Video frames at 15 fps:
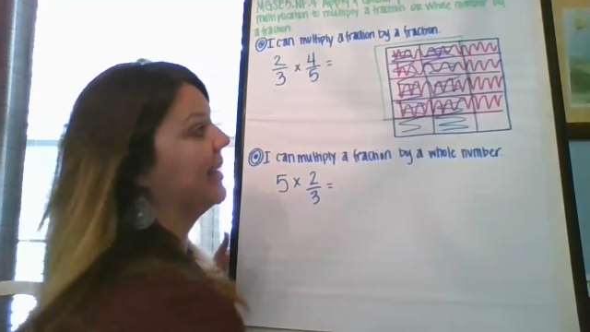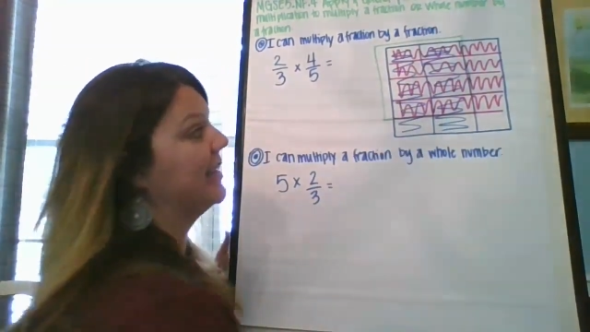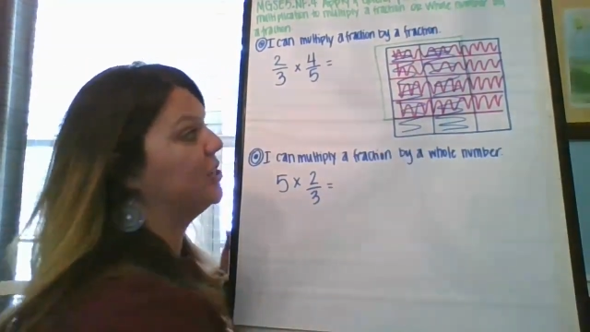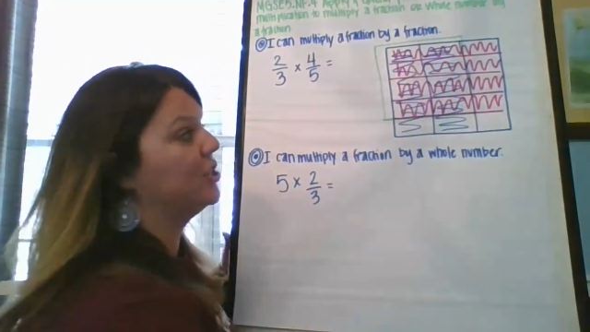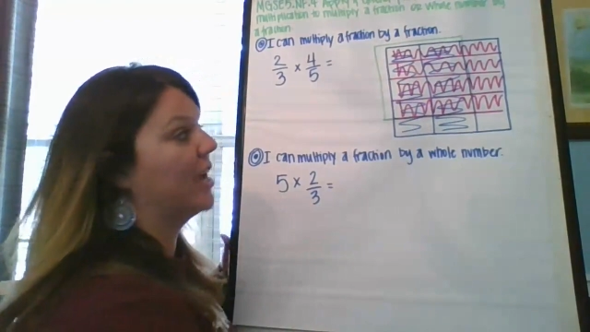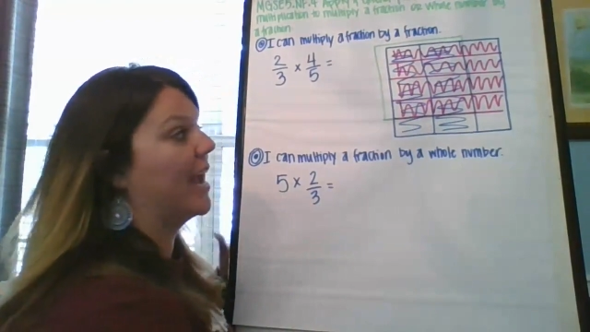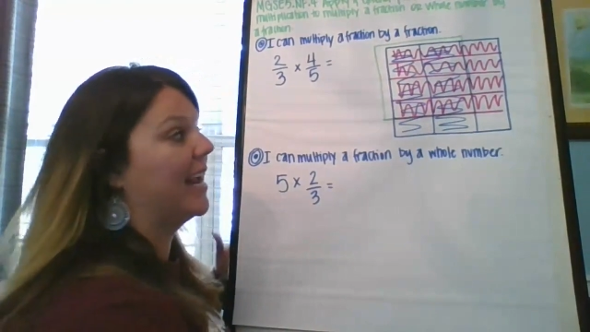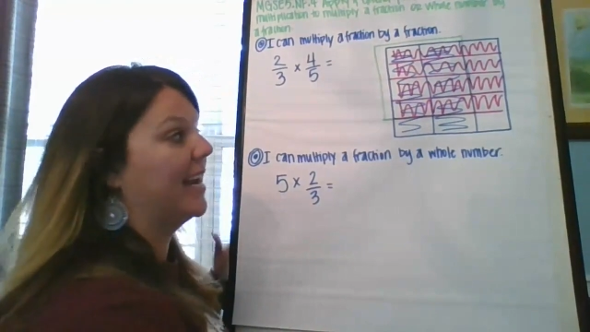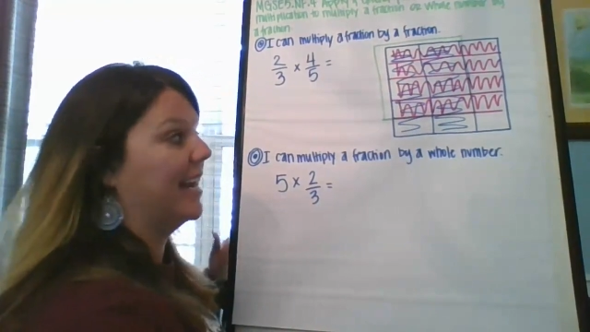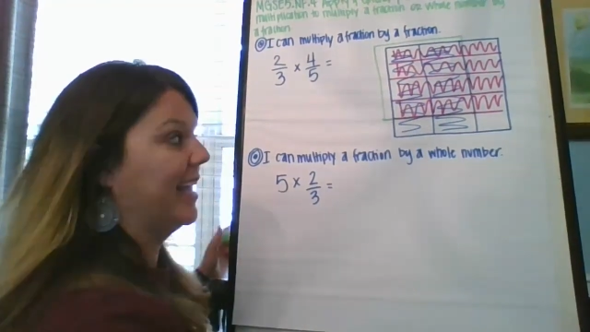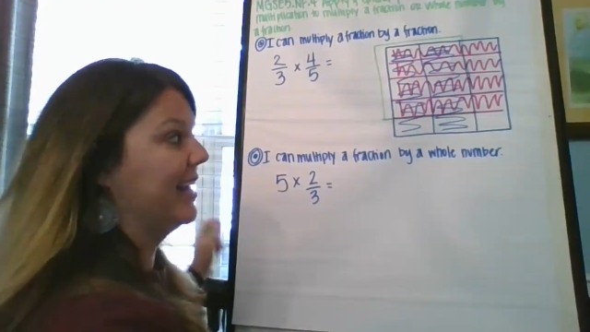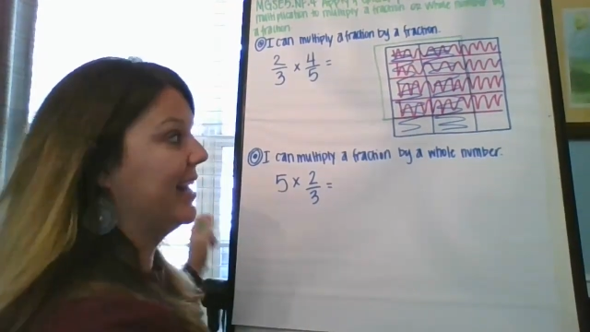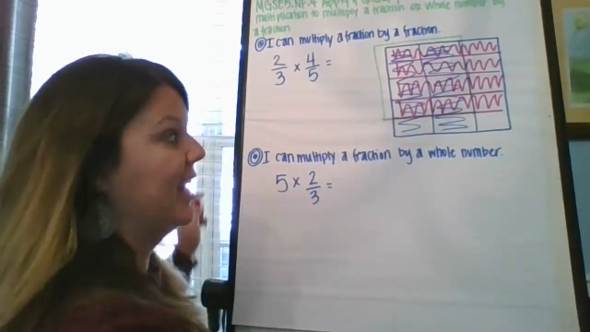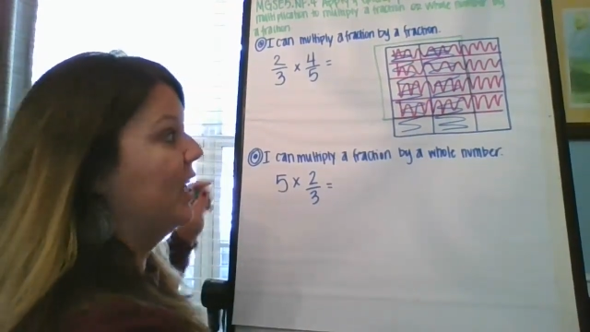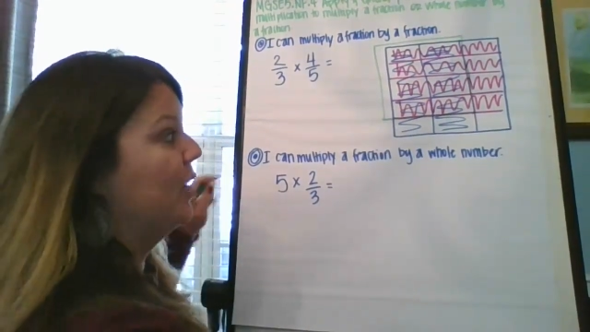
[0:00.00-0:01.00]
that's
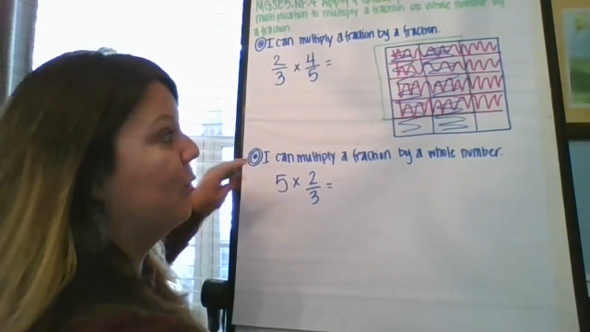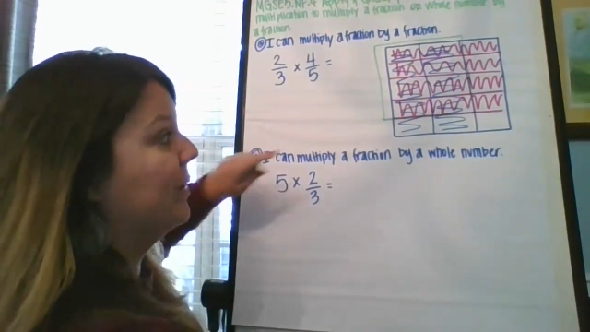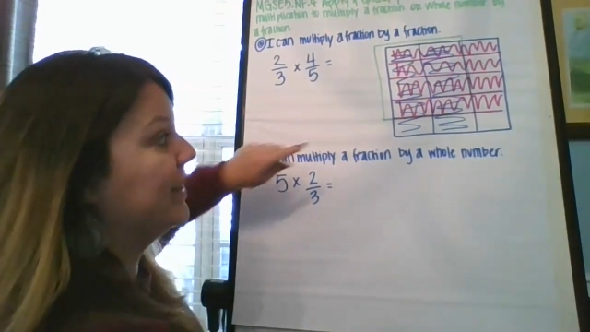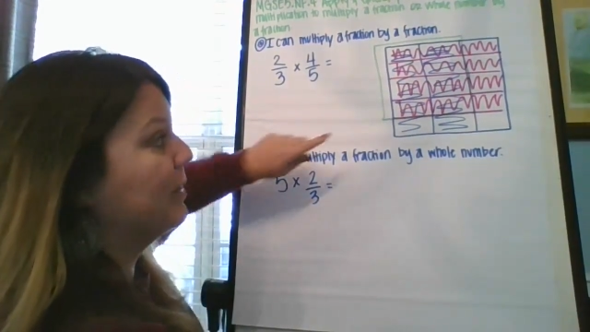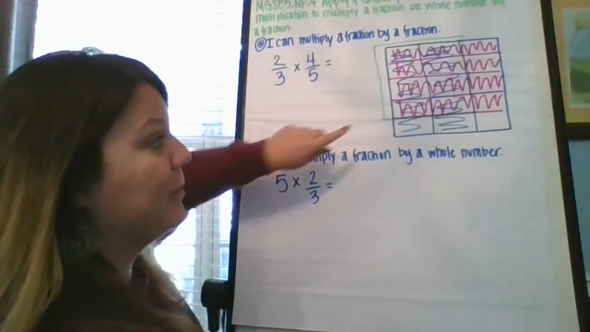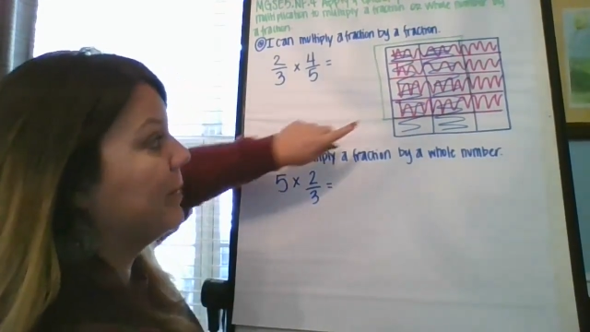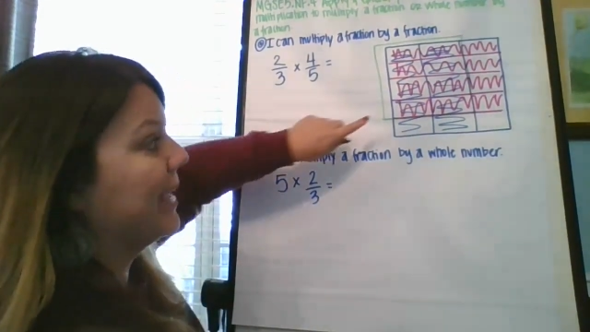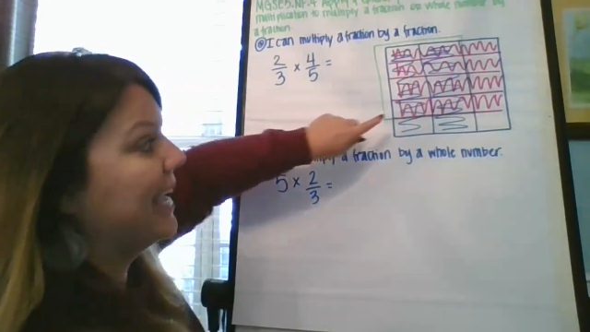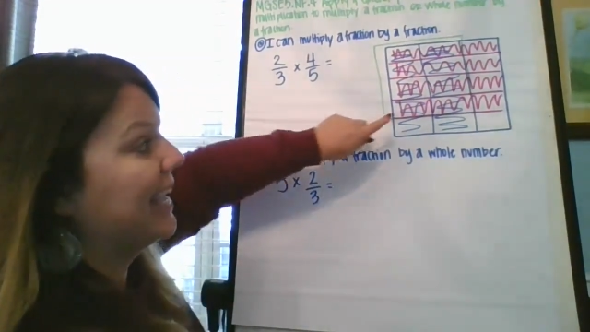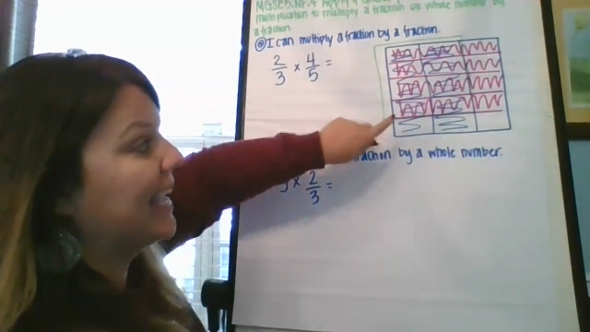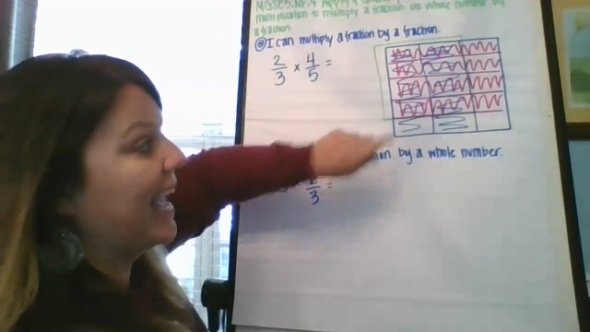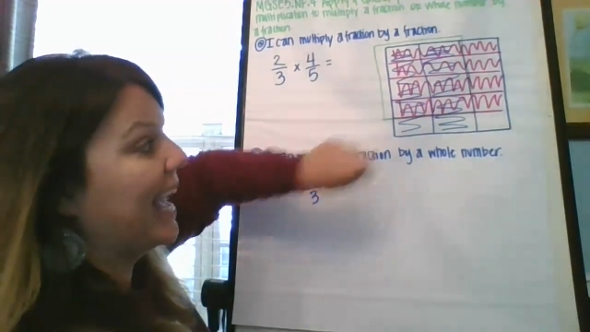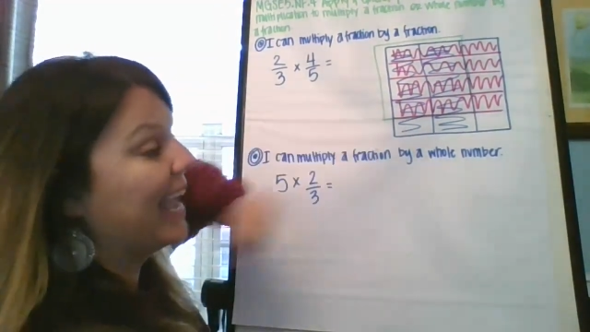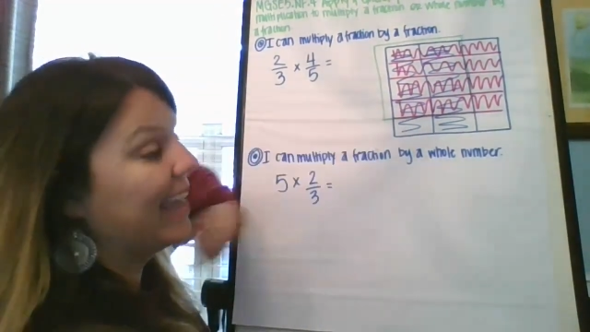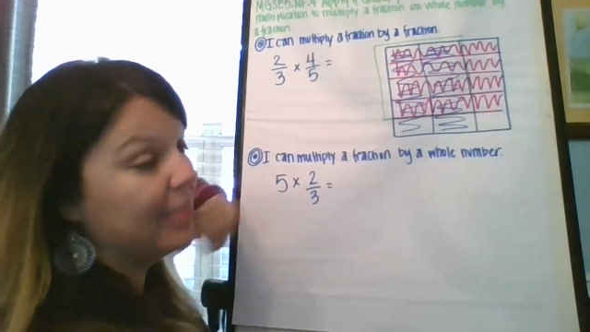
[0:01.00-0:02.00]
shaded with the
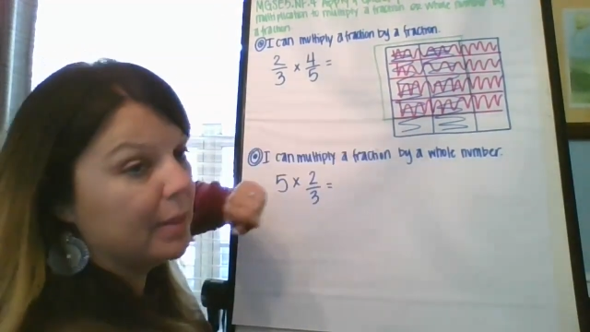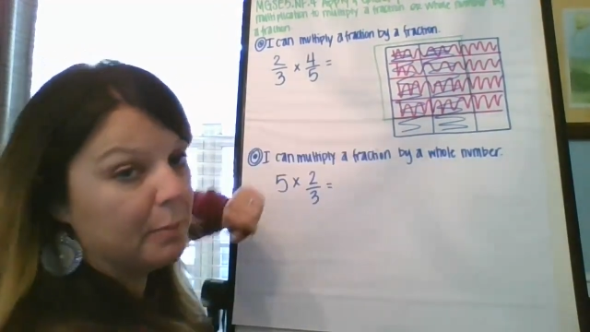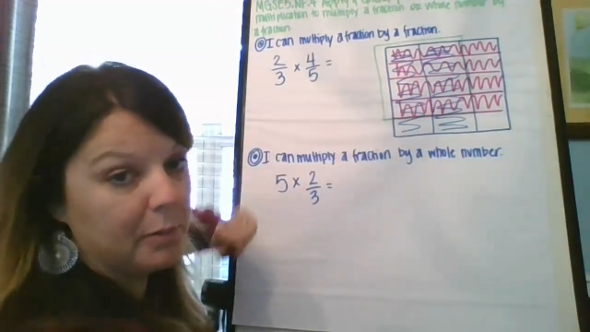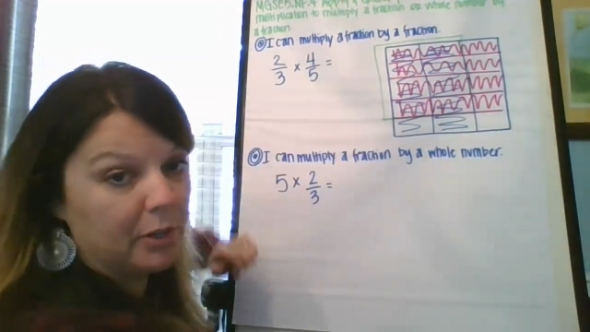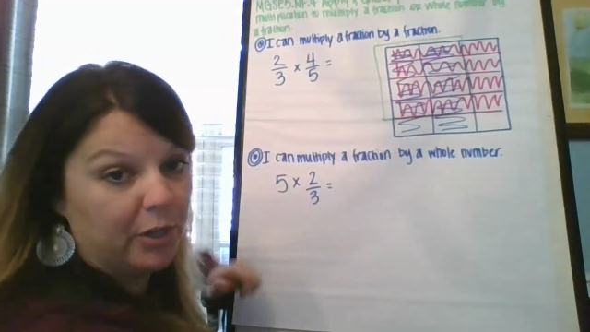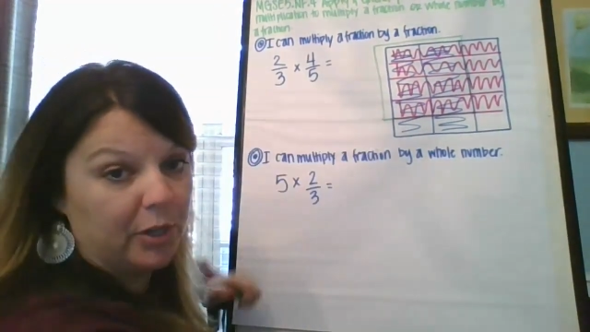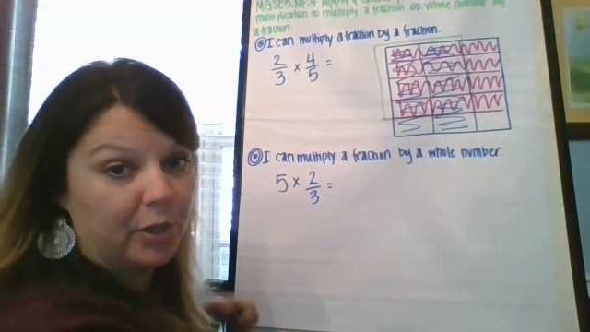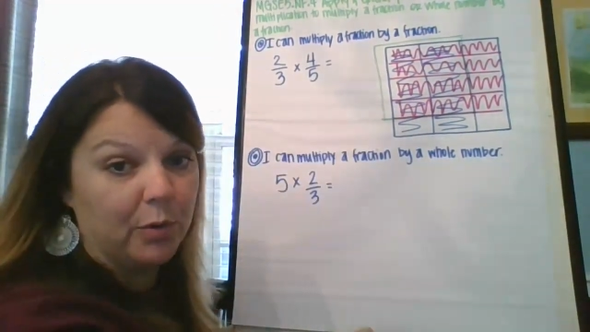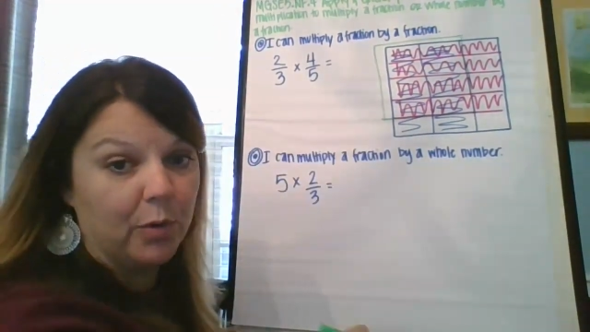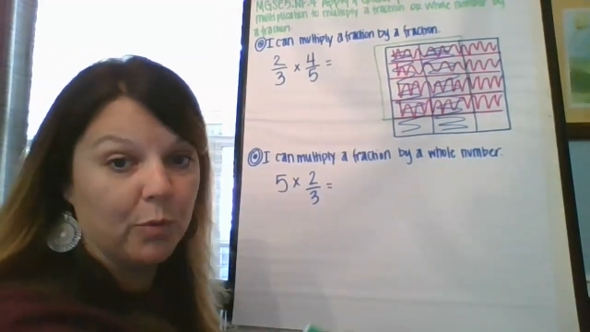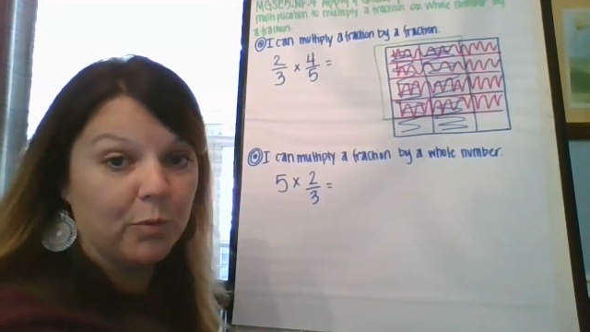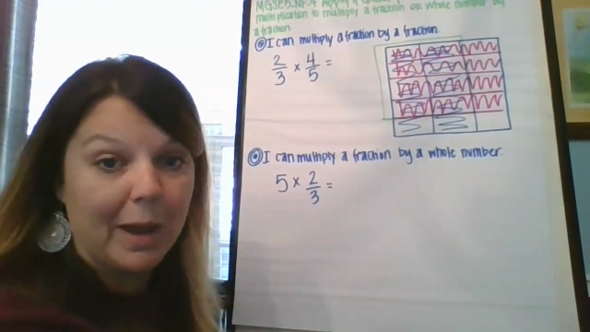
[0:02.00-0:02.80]
pink and the blue